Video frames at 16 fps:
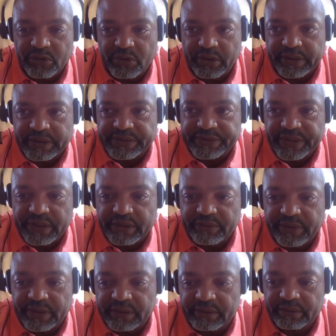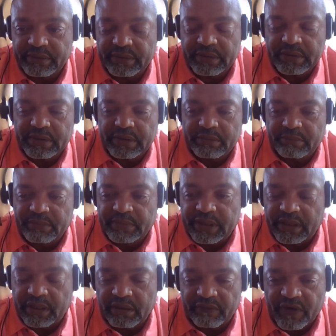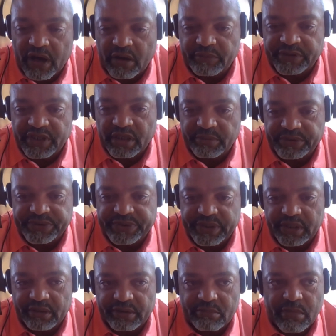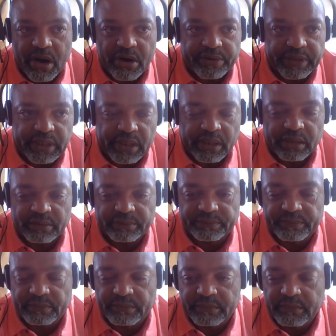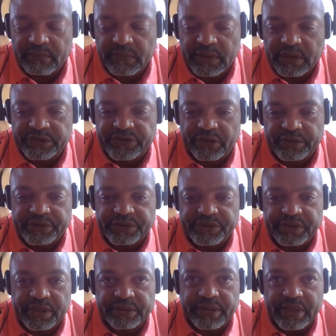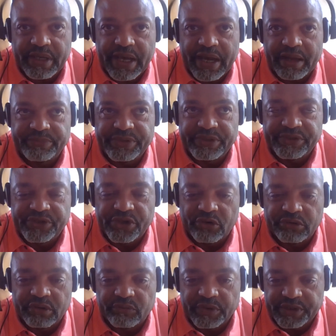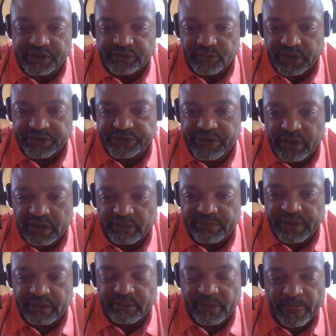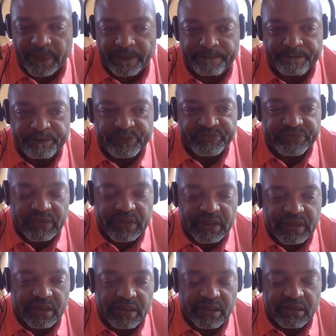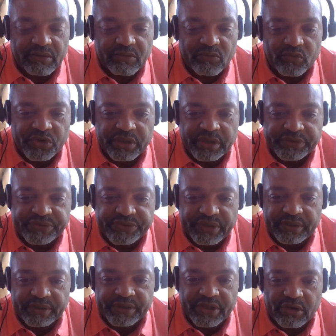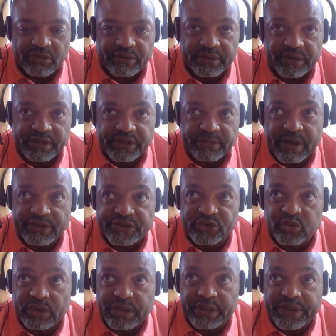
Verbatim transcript: of you who are considering getting involved with WCL, the marketing arm, so that you can get the IMC token, which is what it's all about. When you consider the token, there's about